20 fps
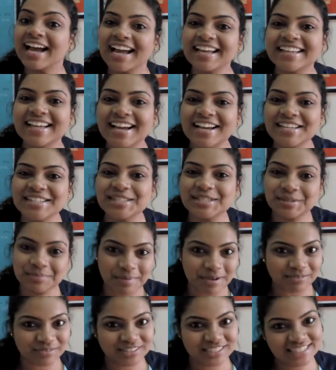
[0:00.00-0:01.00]
Hi guys, it's
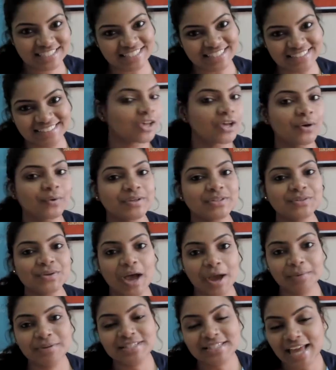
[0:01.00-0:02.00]
Beverly Dee. Okay, so
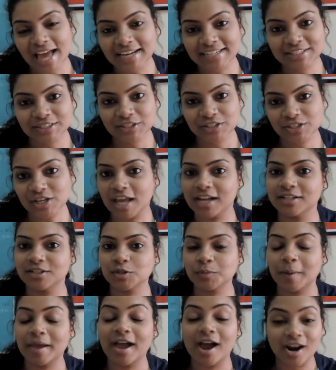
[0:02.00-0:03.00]
I was tagged in this
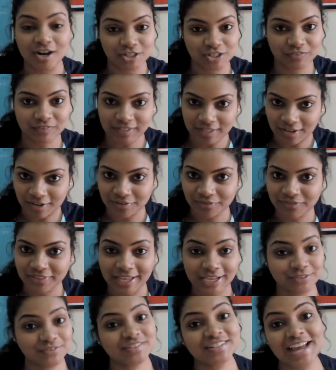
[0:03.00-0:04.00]
challenge by RGV Love.
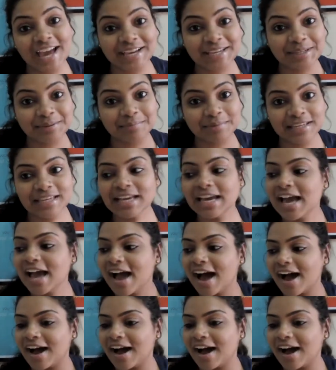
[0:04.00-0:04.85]
Thanks for tagging me.